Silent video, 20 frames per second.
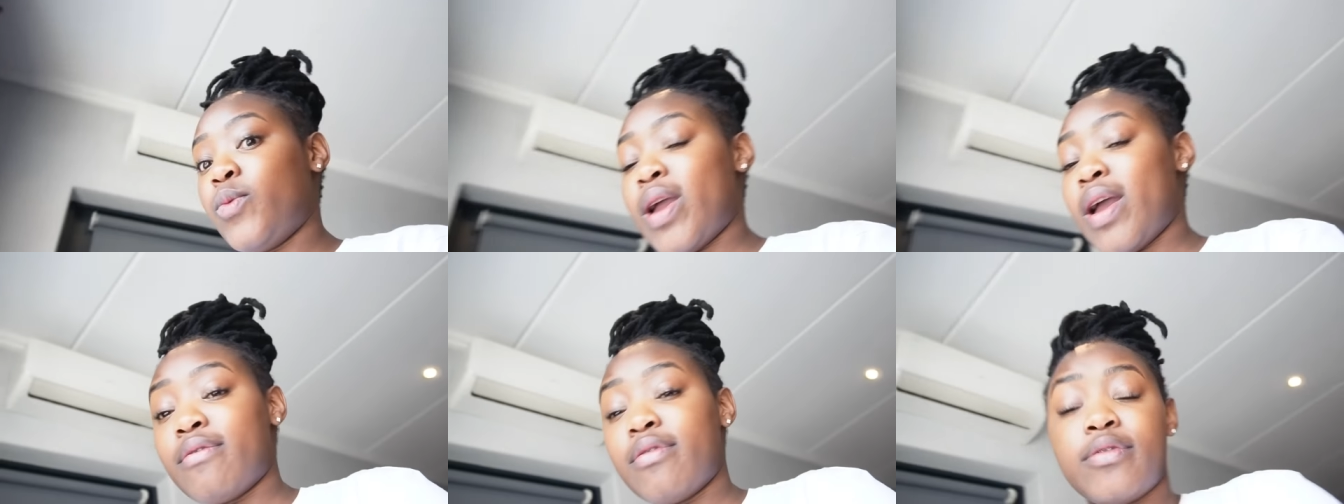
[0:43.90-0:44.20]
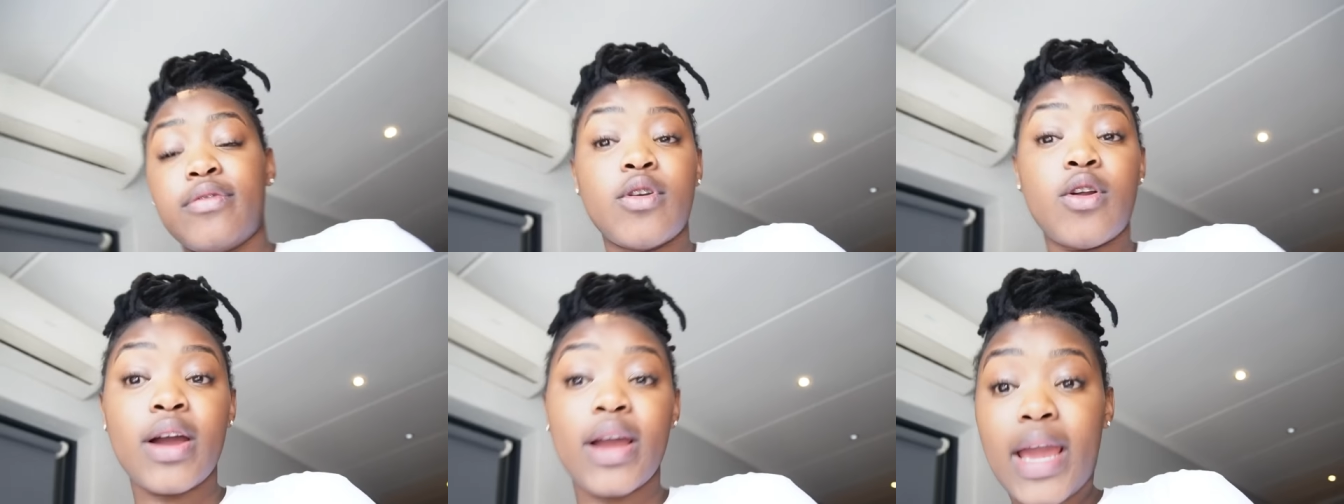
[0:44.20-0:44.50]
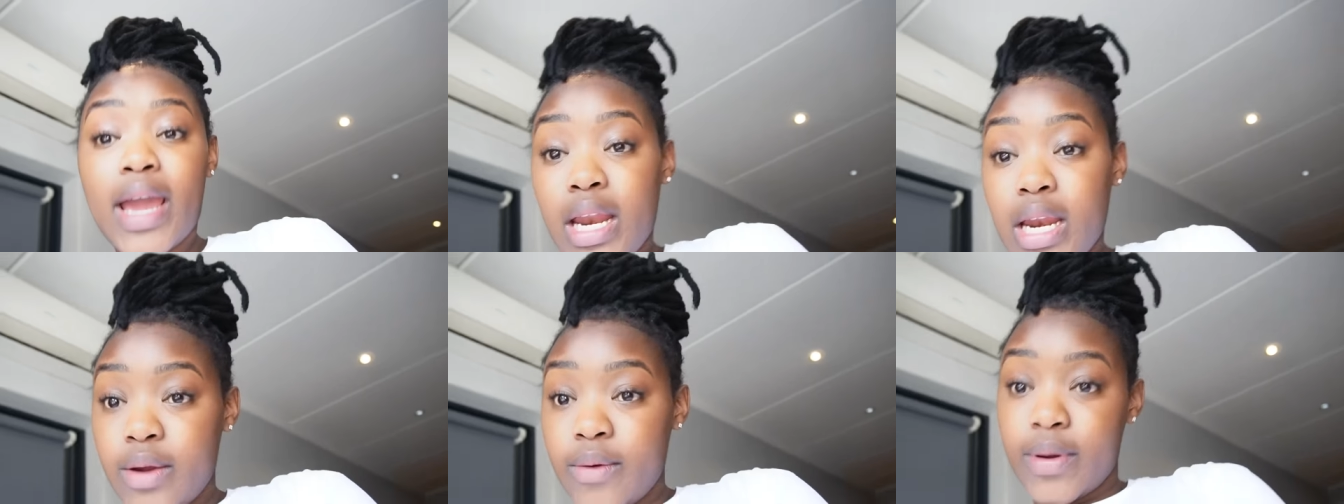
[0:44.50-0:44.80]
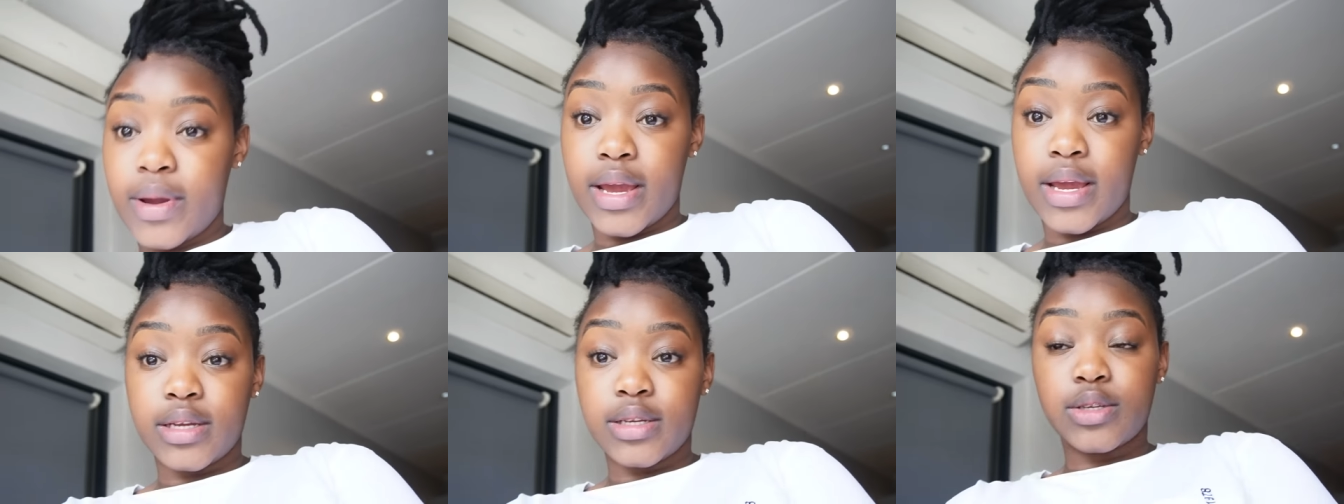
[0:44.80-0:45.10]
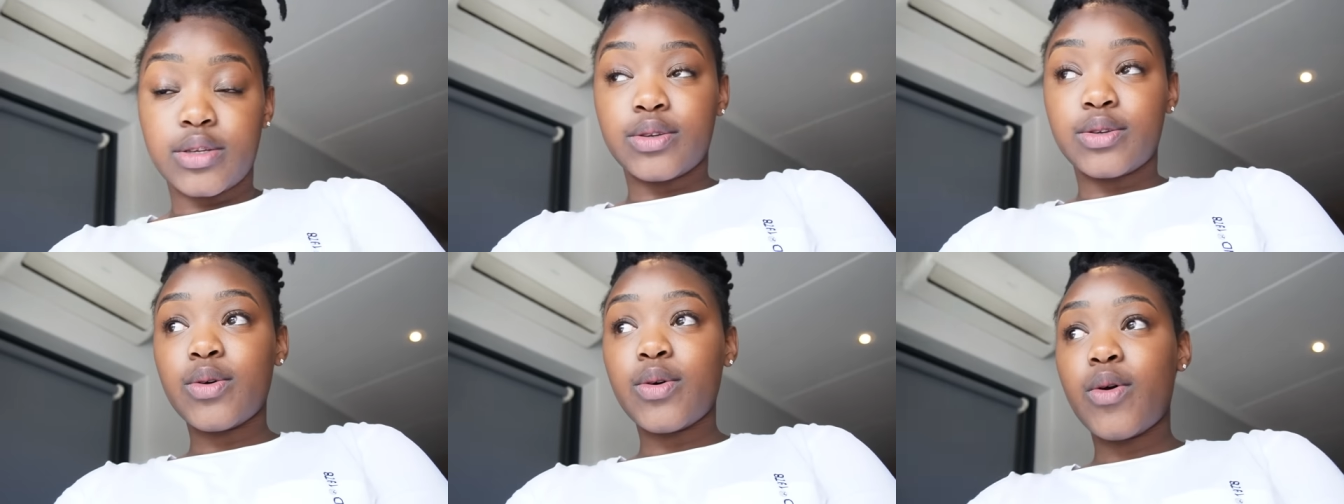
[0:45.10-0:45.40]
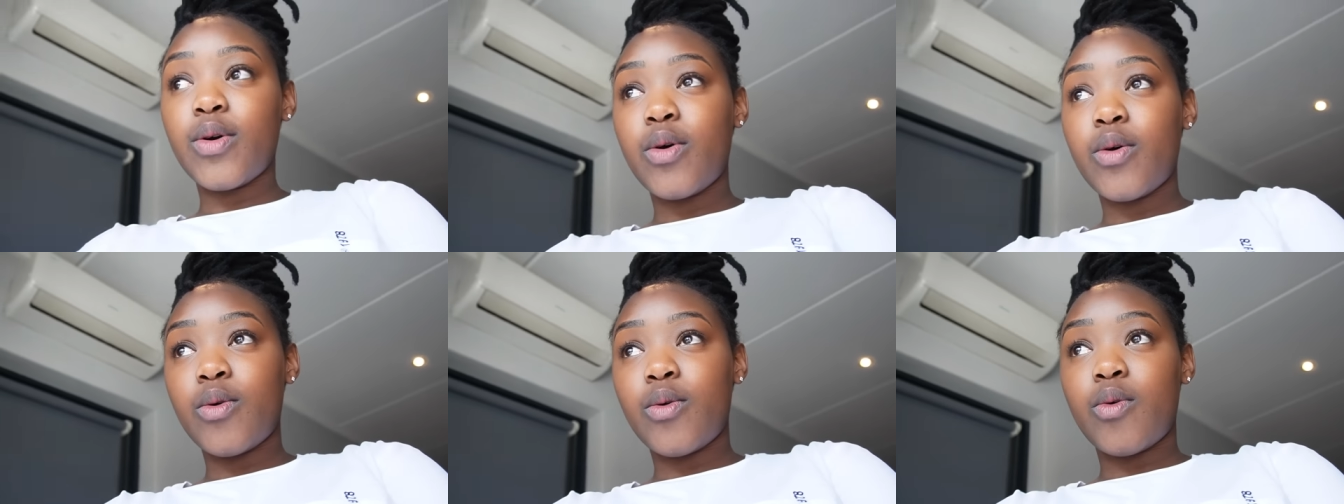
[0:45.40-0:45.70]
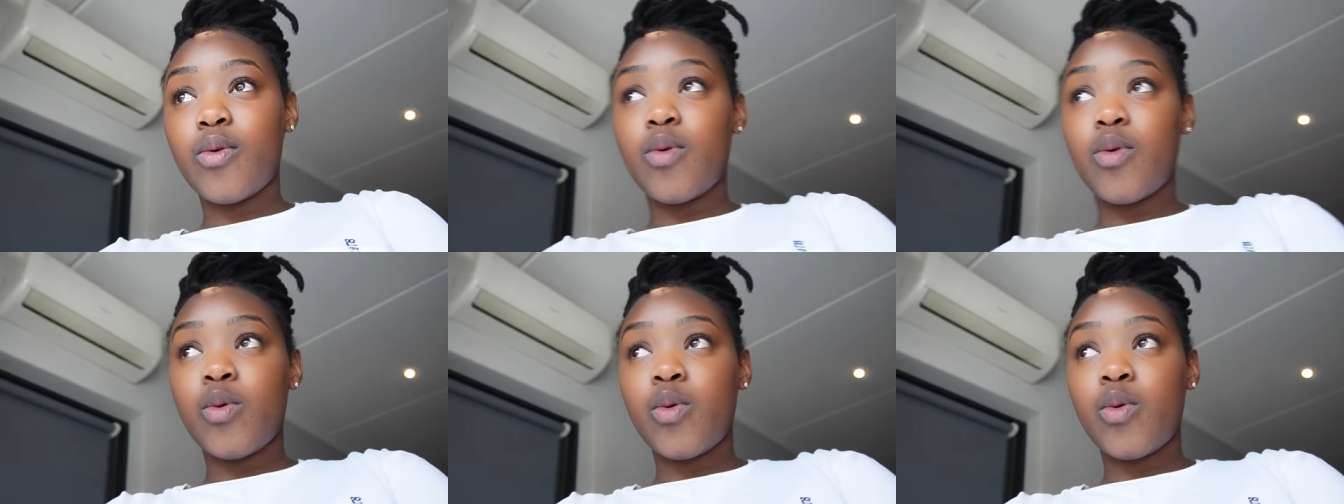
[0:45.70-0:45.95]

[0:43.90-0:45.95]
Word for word: we have a vlog anyway. So,